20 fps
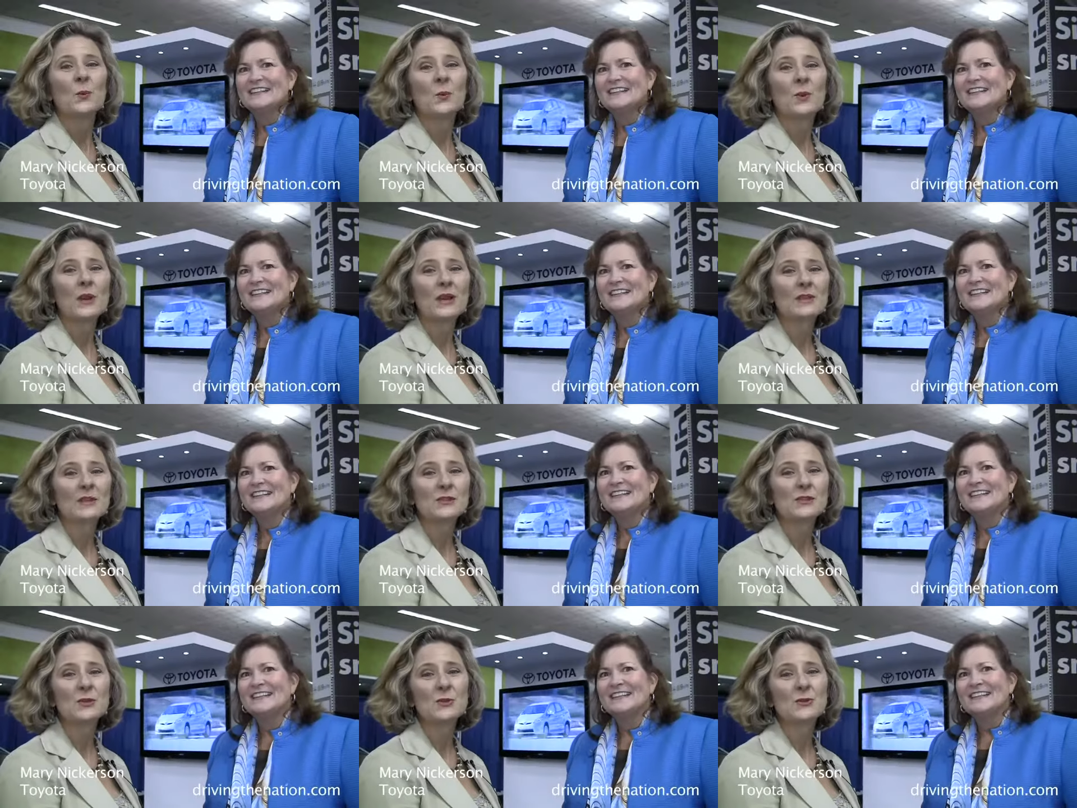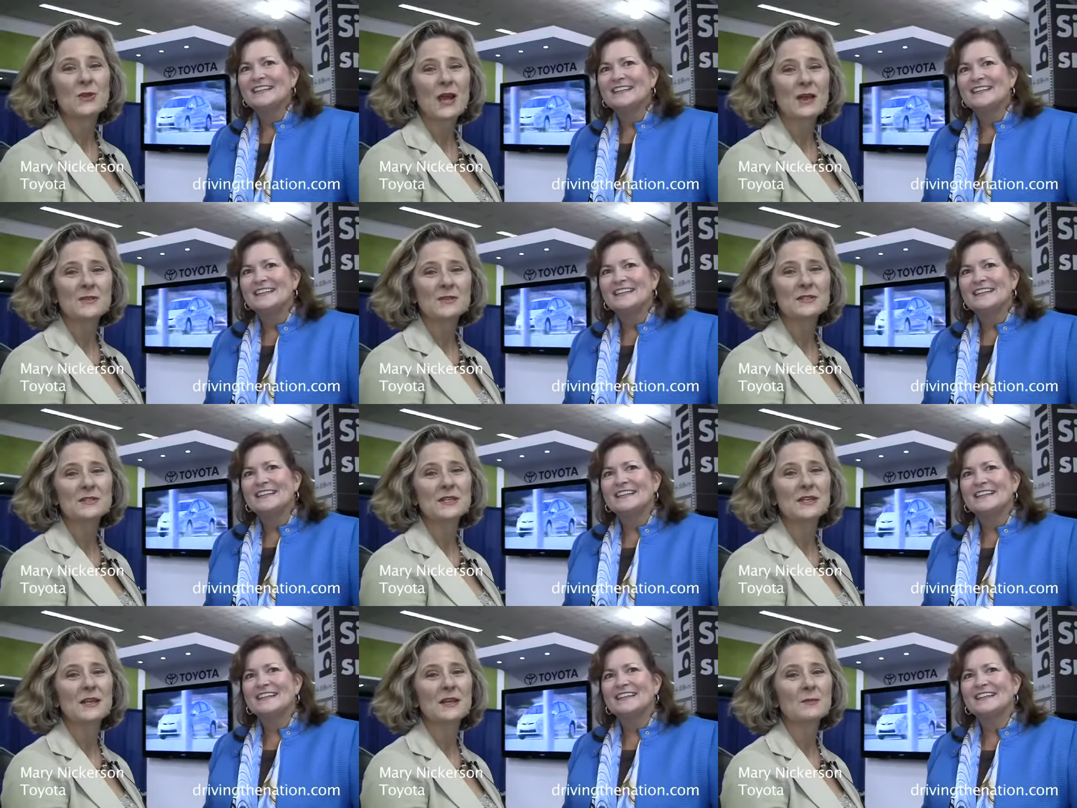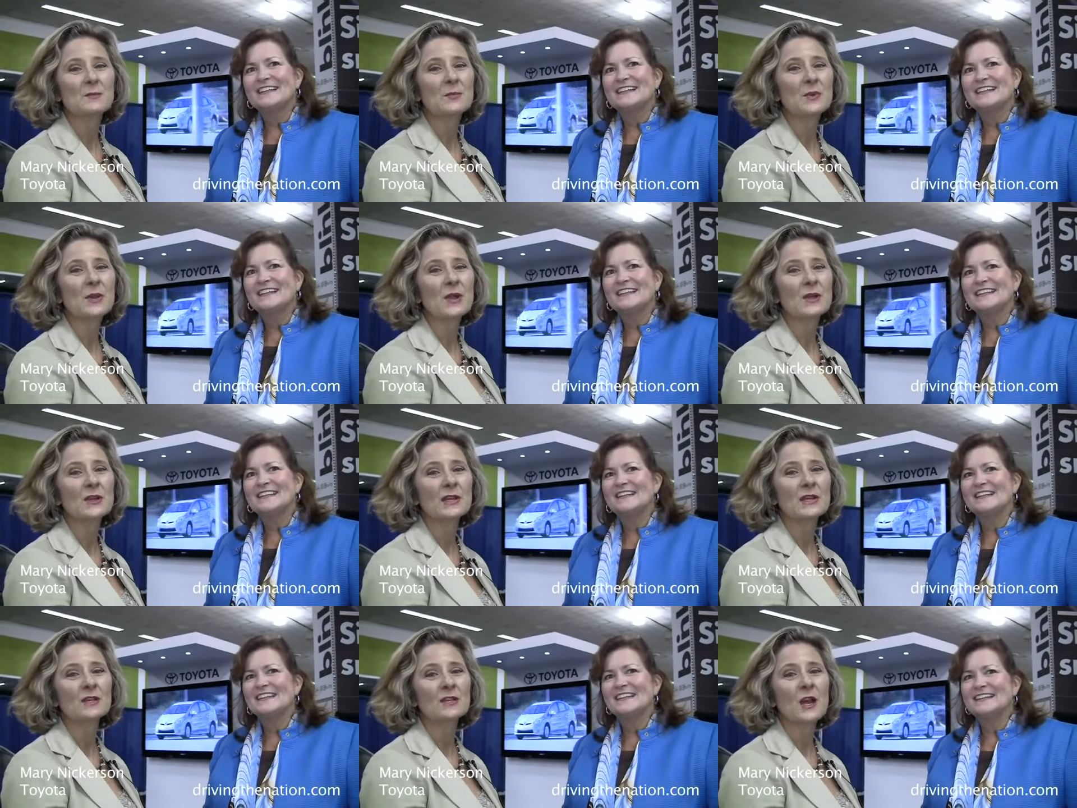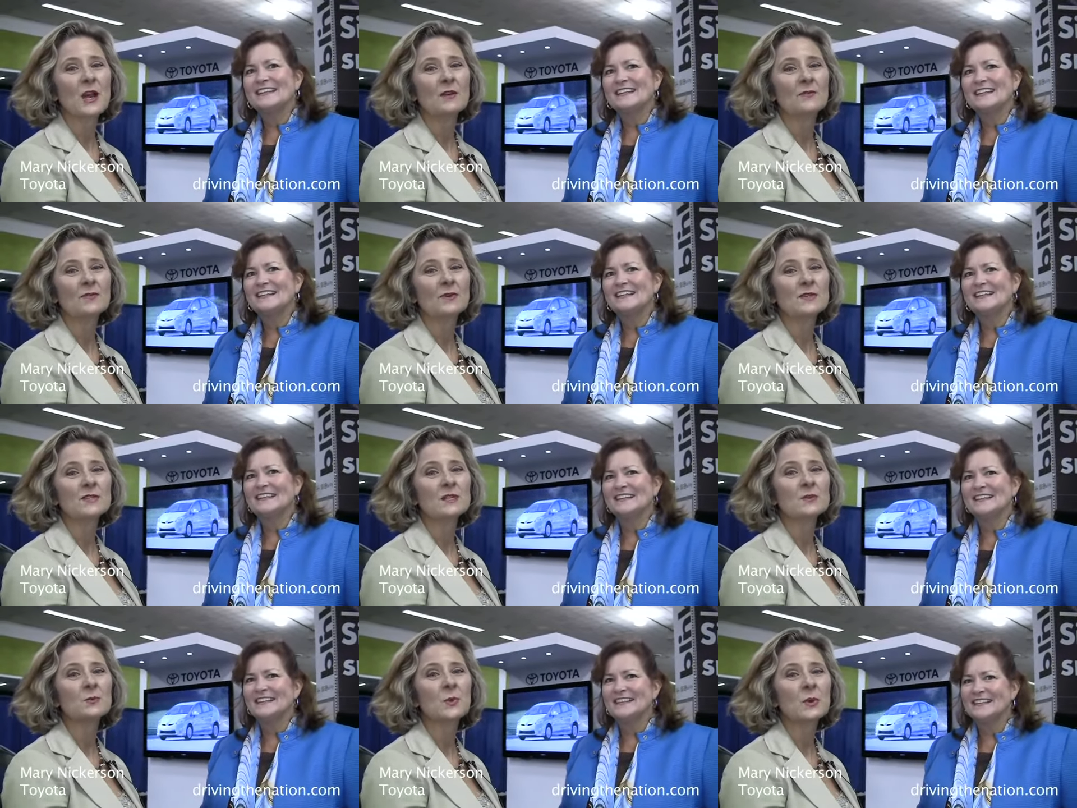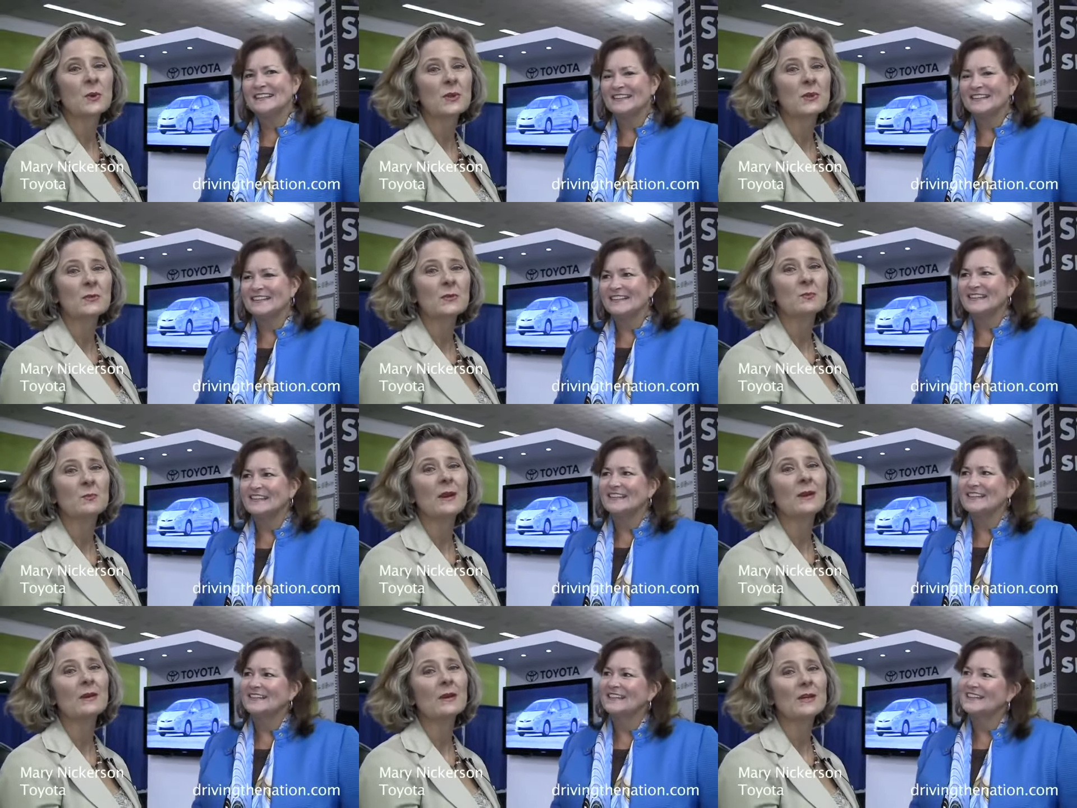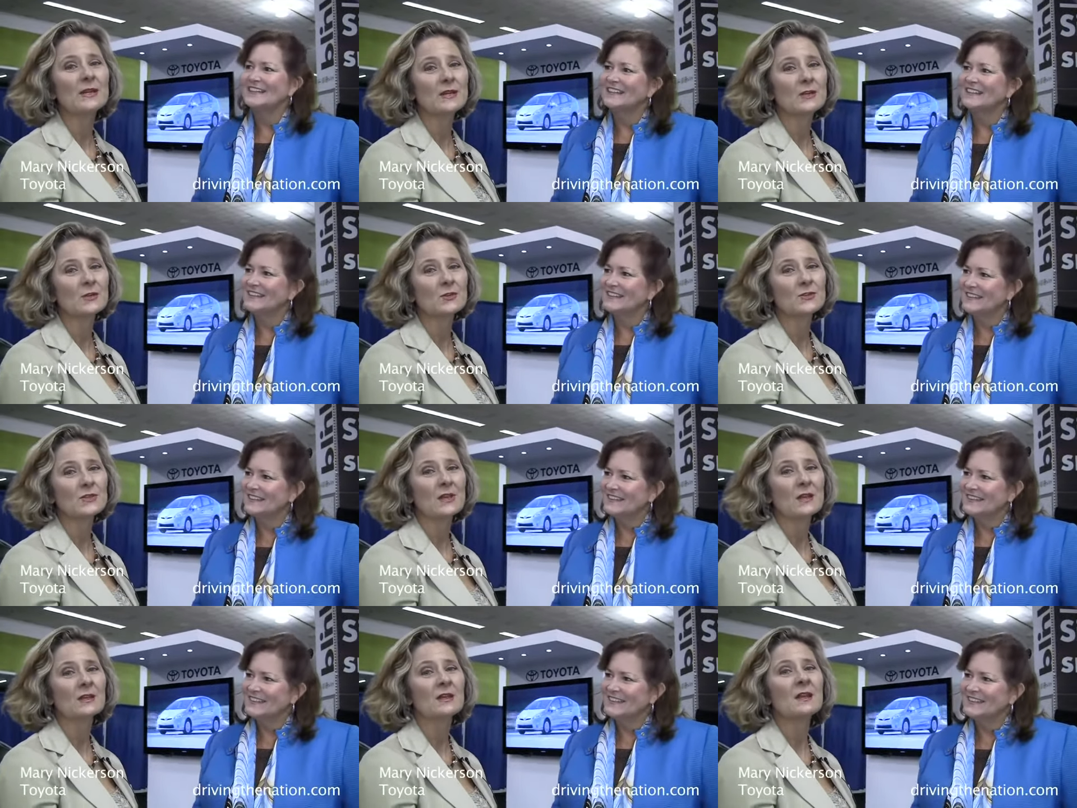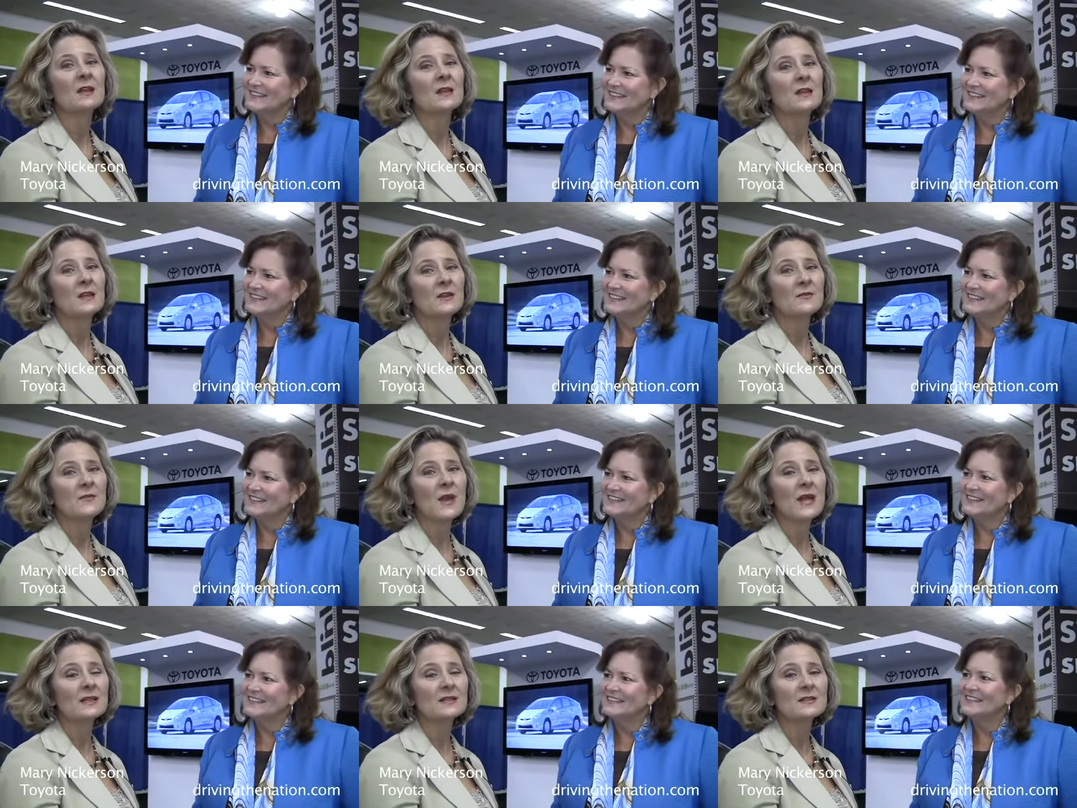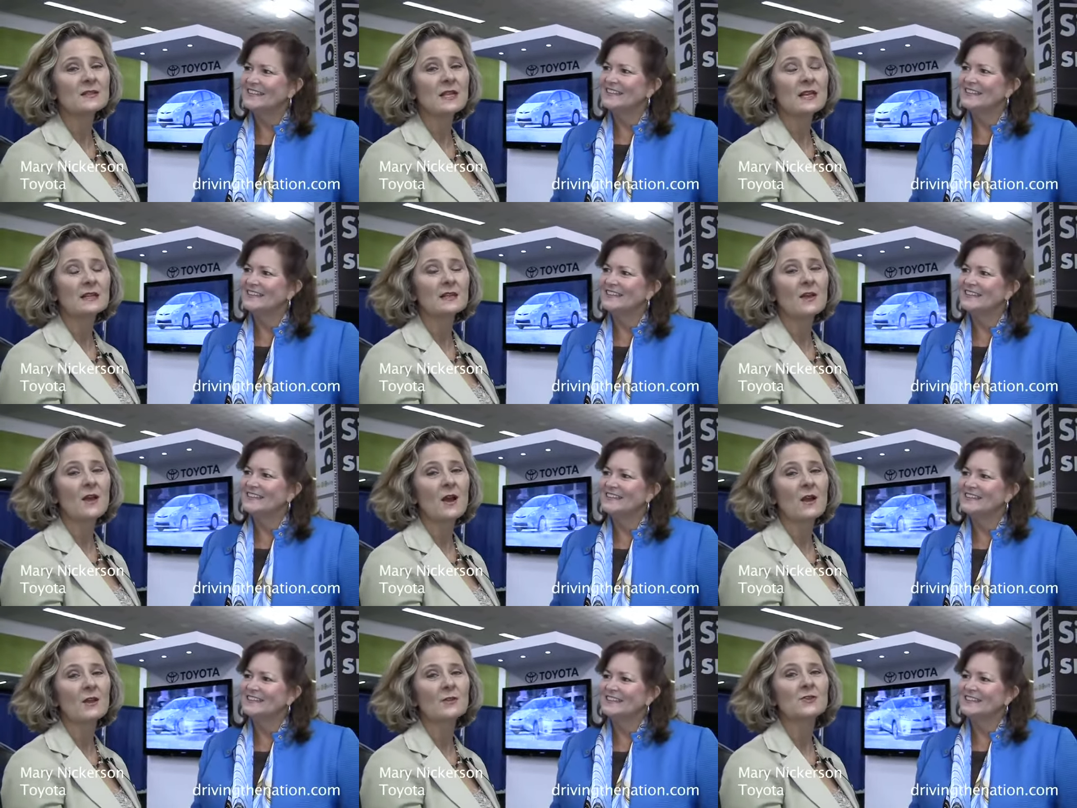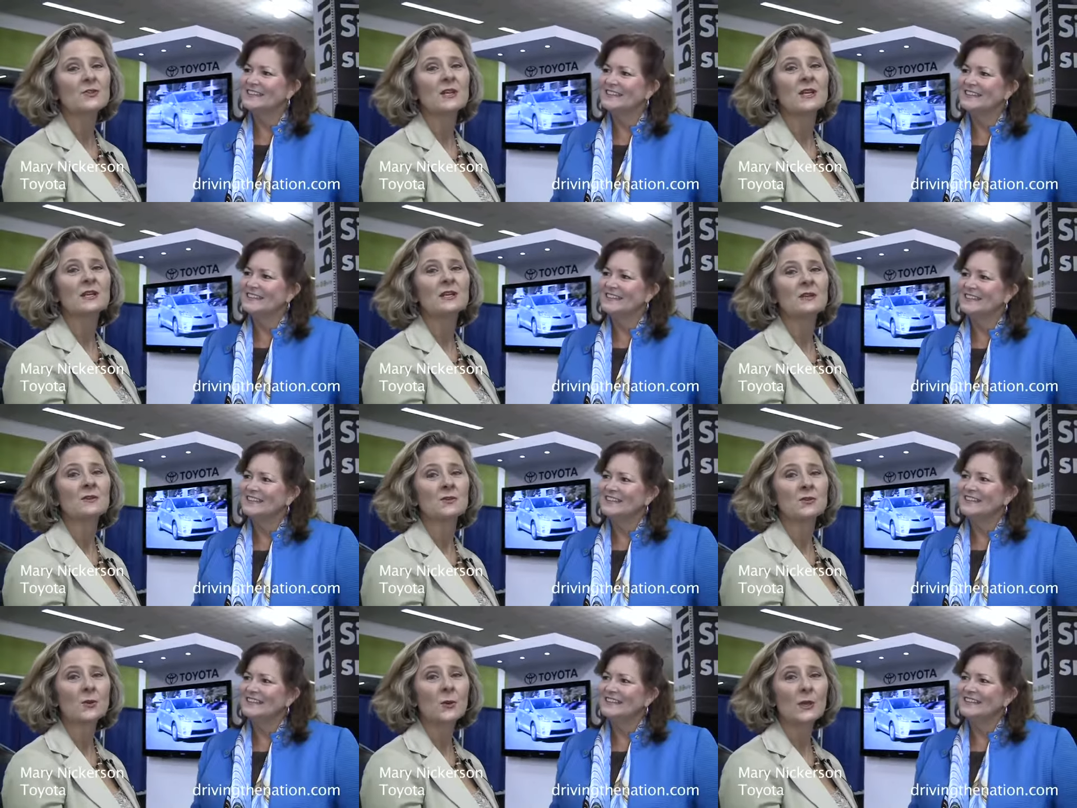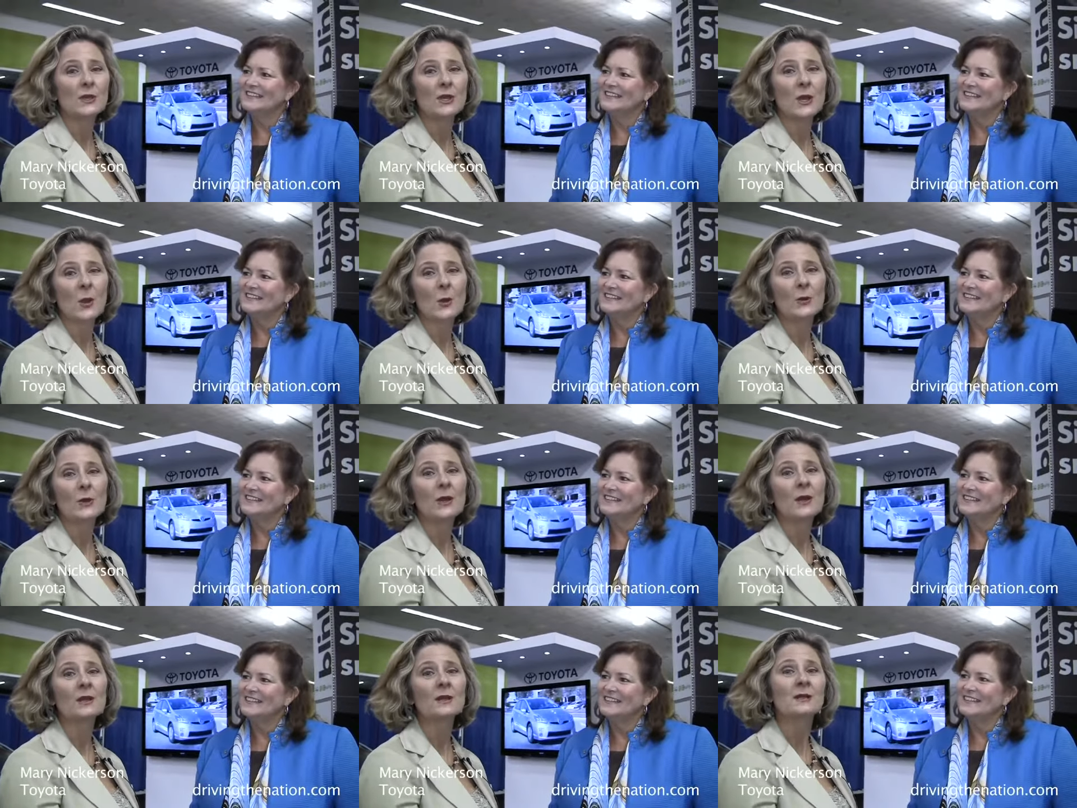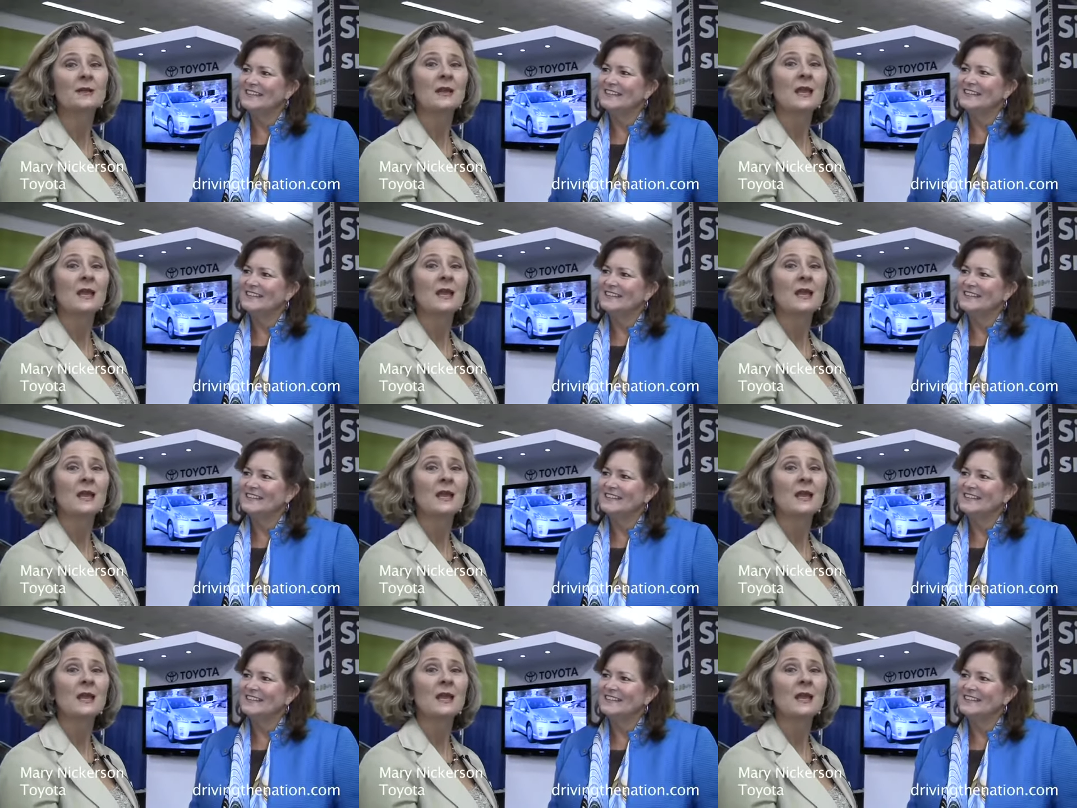Speaker 1: We're at the 2010 Plug-in Conference, and we're with Mary Nickerson, Advanced Technology Toyota,